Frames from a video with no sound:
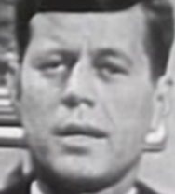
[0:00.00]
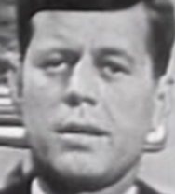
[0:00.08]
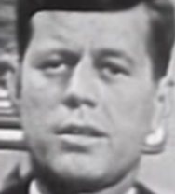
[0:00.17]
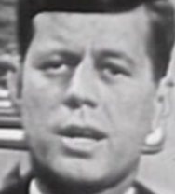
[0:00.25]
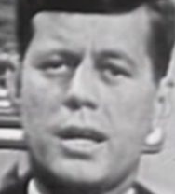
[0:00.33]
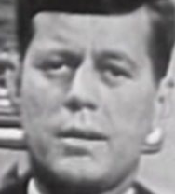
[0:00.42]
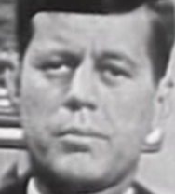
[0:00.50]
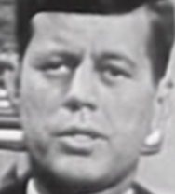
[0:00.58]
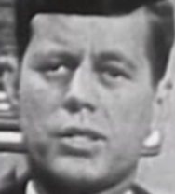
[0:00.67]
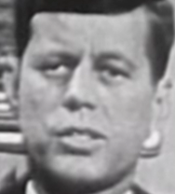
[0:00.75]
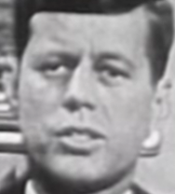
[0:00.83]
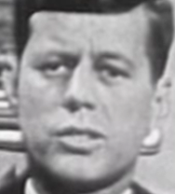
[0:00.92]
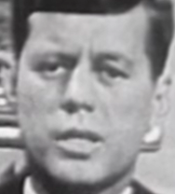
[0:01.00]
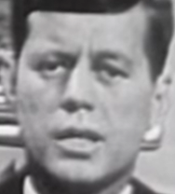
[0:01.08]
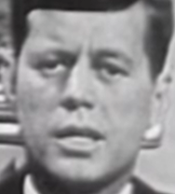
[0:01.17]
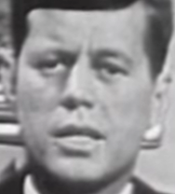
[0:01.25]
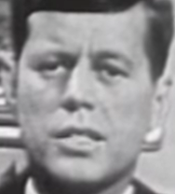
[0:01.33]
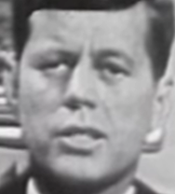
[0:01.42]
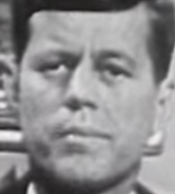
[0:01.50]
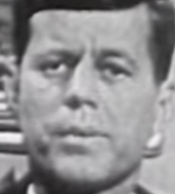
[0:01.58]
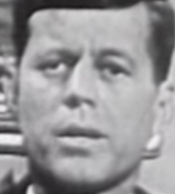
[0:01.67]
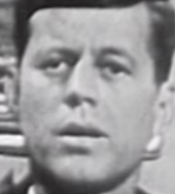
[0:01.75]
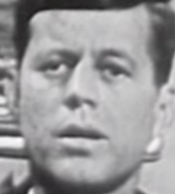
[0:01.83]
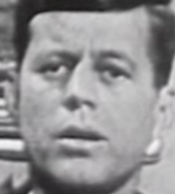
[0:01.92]
In times such as these,
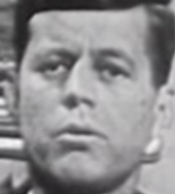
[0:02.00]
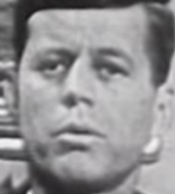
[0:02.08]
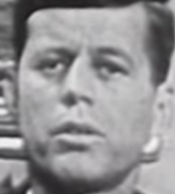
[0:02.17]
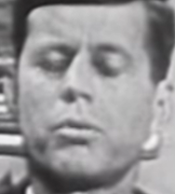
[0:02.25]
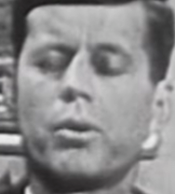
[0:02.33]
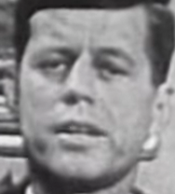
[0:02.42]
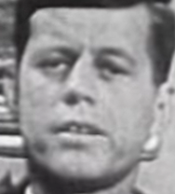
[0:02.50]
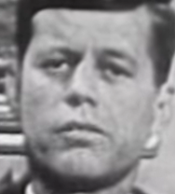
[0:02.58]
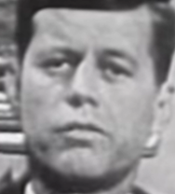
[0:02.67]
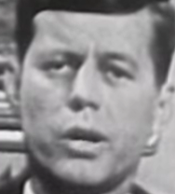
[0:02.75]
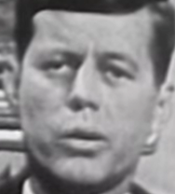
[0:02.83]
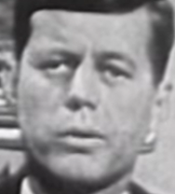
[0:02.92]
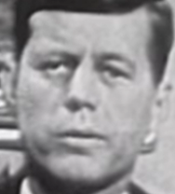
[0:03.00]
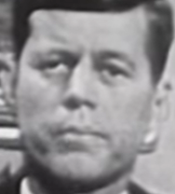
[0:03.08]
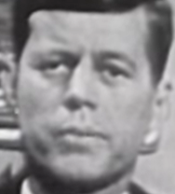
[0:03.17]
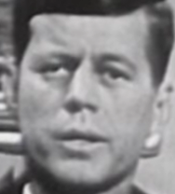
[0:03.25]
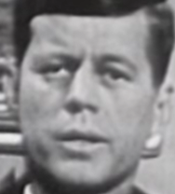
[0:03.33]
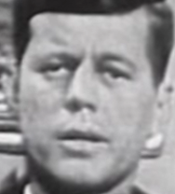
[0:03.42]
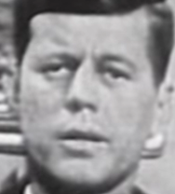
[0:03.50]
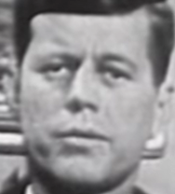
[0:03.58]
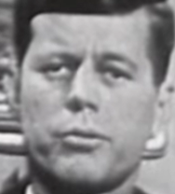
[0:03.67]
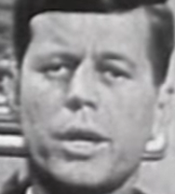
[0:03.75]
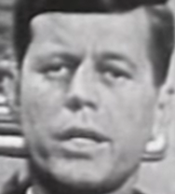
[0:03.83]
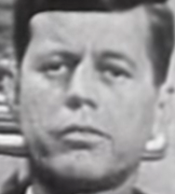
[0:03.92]
when the right to vote,
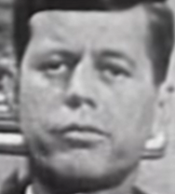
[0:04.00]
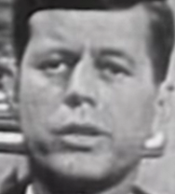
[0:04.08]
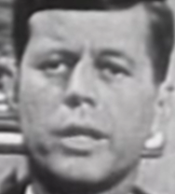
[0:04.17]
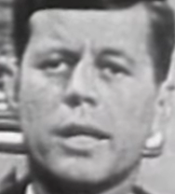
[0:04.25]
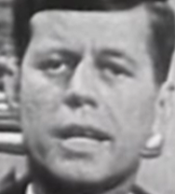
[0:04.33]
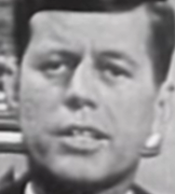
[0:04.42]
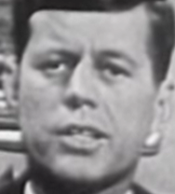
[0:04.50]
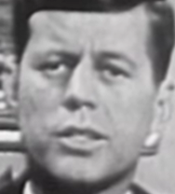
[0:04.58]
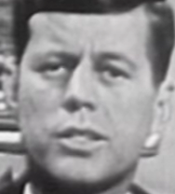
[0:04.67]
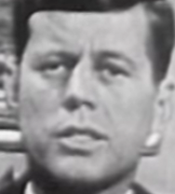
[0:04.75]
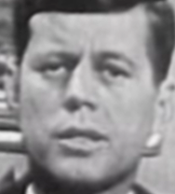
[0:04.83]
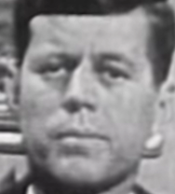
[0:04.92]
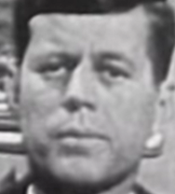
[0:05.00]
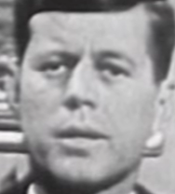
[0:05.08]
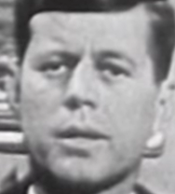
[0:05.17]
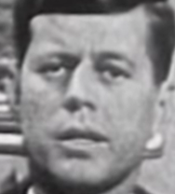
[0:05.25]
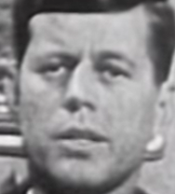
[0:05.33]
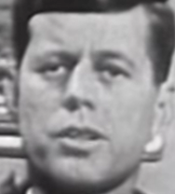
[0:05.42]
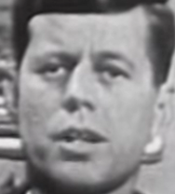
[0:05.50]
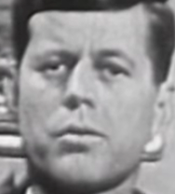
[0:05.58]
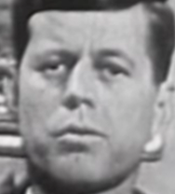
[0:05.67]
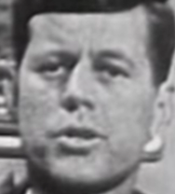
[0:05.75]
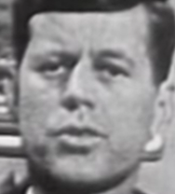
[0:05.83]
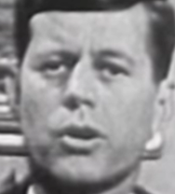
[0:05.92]
the right of free elections, is
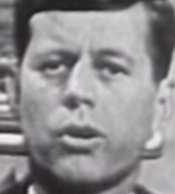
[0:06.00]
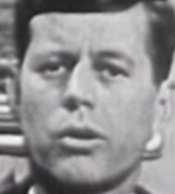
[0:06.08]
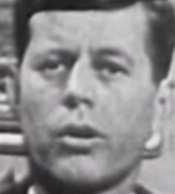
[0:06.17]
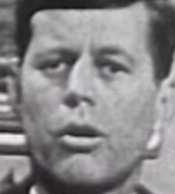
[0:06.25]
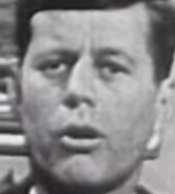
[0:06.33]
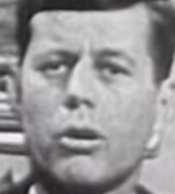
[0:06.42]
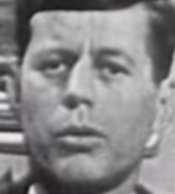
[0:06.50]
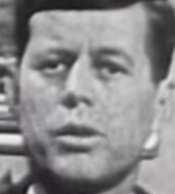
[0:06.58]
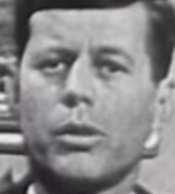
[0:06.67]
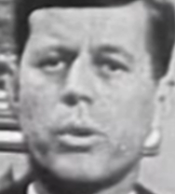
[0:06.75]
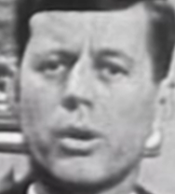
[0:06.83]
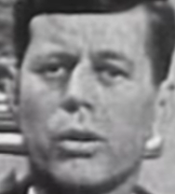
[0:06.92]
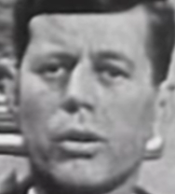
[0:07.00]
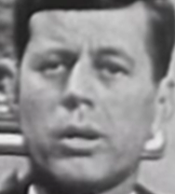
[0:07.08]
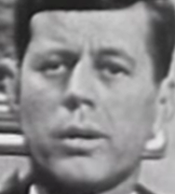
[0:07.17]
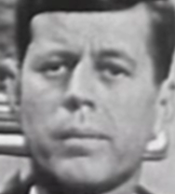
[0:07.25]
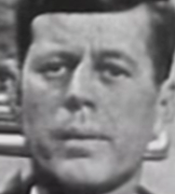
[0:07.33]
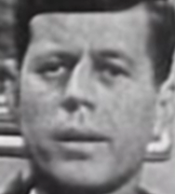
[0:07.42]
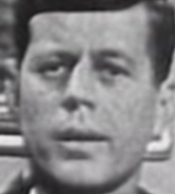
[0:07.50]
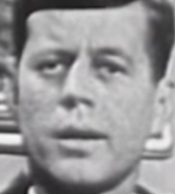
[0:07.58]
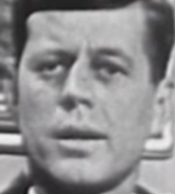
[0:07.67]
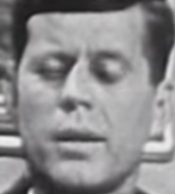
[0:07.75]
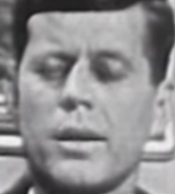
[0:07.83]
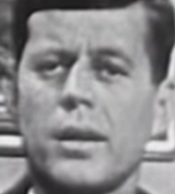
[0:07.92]
under assault all over the world,
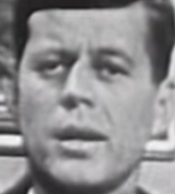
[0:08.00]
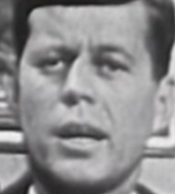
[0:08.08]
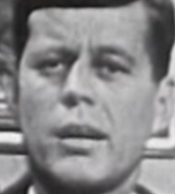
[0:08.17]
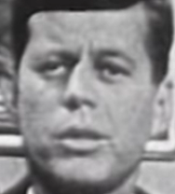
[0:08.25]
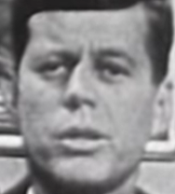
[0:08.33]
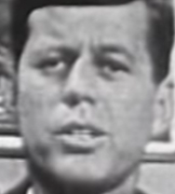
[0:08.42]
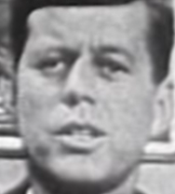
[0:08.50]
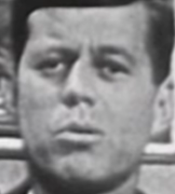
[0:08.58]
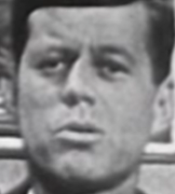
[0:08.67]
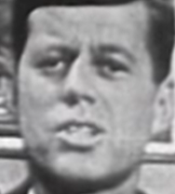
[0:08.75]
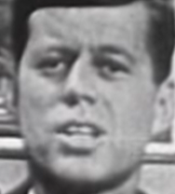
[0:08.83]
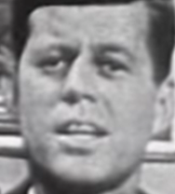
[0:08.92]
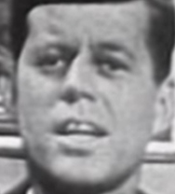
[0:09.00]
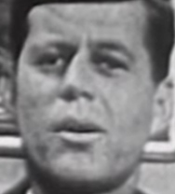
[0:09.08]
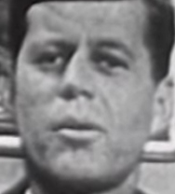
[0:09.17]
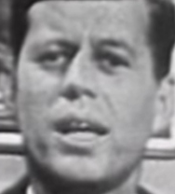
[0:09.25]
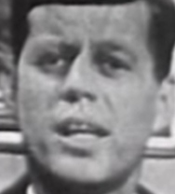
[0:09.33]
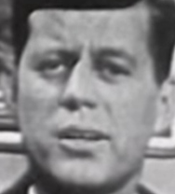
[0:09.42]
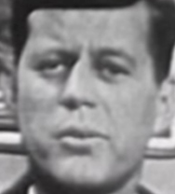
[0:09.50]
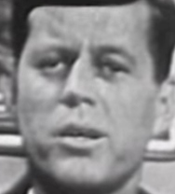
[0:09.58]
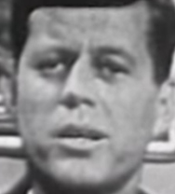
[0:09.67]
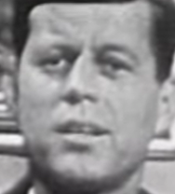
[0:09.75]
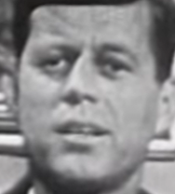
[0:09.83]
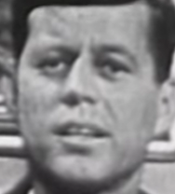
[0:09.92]
I really don't see how
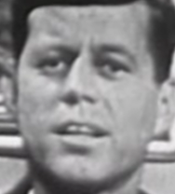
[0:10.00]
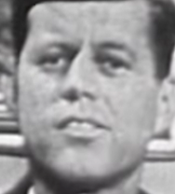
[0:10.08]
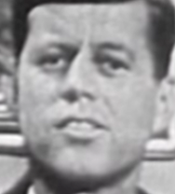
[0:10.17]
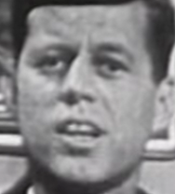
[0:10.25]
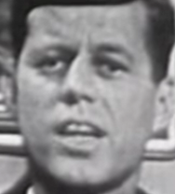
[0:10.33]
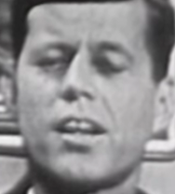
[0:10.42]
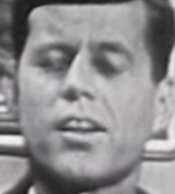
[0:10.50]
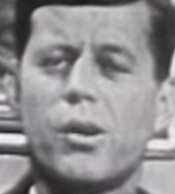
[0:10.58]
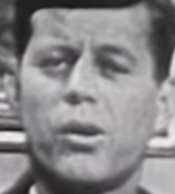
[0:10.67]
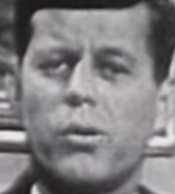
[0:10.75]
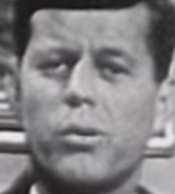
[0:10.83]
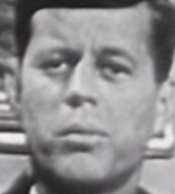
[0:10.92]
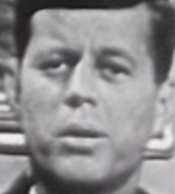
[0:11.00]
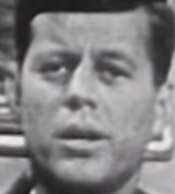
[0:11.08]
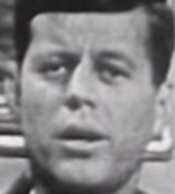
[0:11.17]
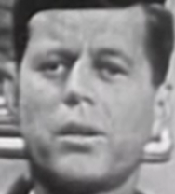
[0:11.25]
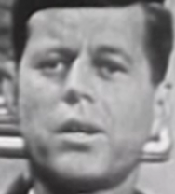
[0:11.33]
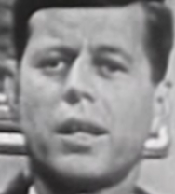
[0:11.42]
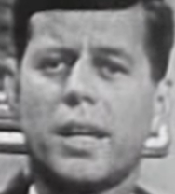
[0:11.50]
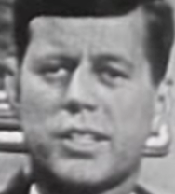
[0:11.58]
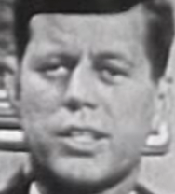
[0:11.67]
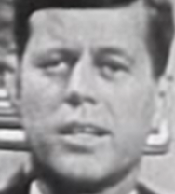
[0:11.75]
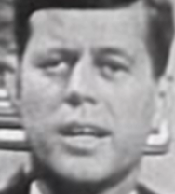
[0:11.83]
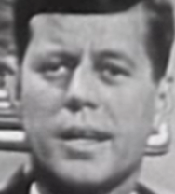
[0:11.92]
anyone can stay at home on
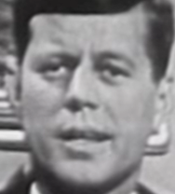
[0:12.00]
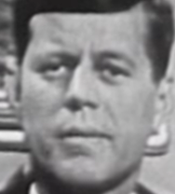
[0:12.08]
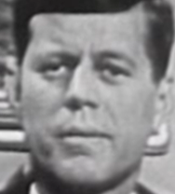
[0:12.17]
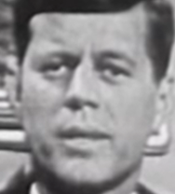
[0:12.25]
election day.